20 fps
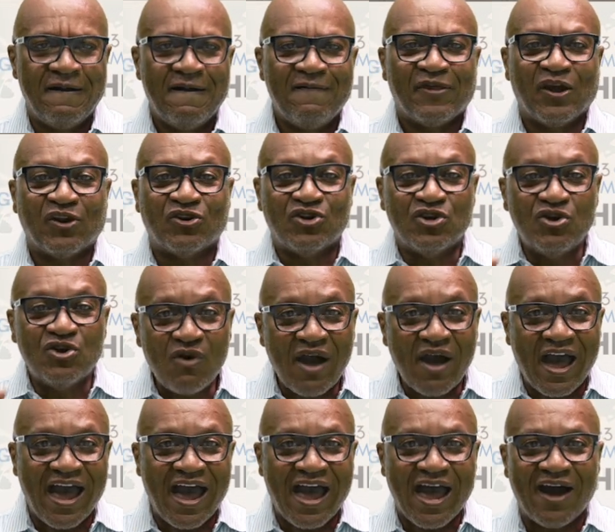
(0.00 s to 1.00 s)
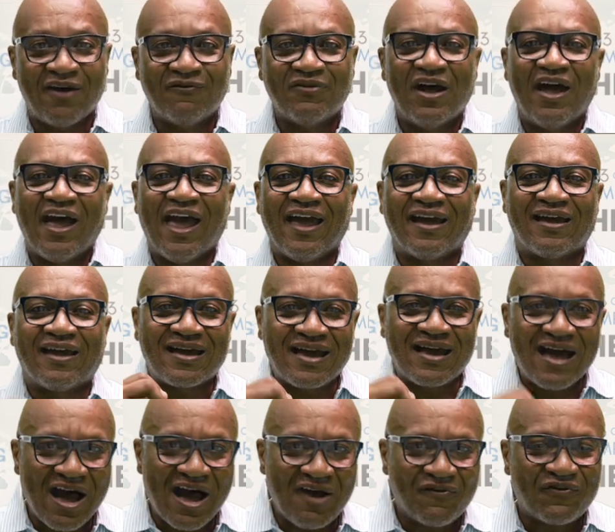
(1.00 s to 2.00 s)
that you have a
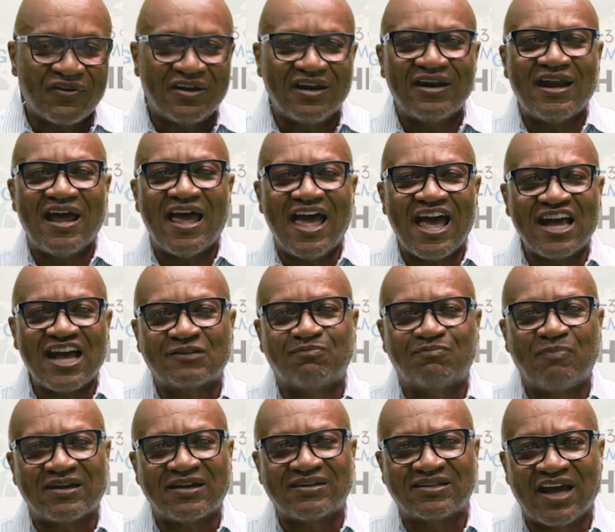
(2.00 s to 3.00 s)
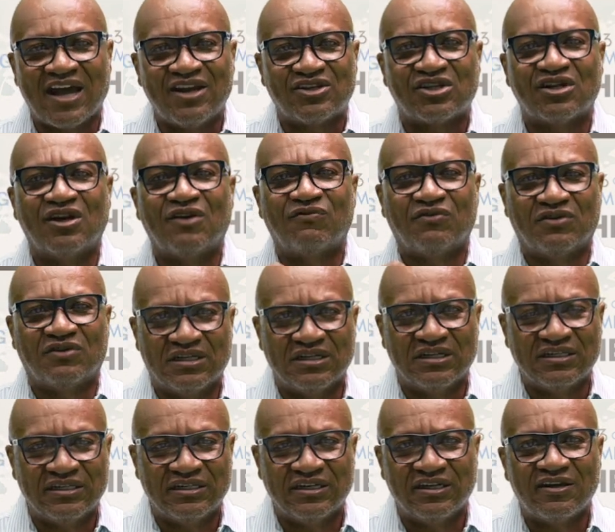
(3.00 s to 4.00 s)
confident expectation of
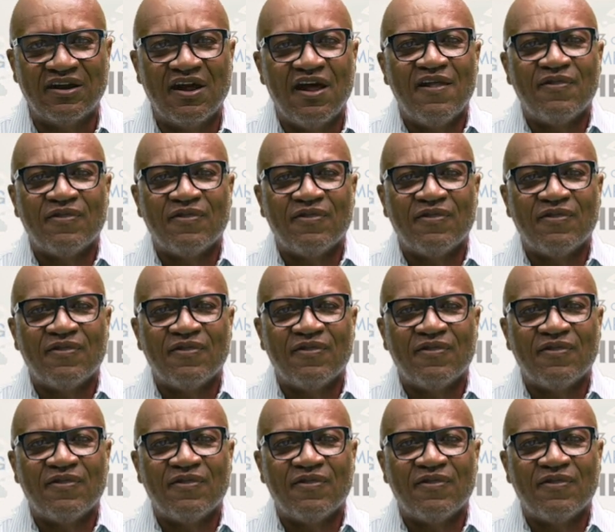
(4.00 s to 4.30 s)
good,